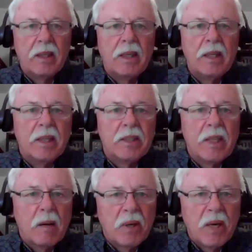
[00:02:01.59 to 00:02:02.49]
He does
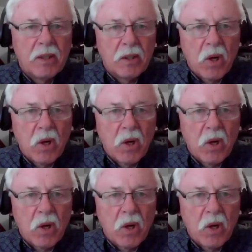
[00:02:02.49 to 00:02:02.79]
not break the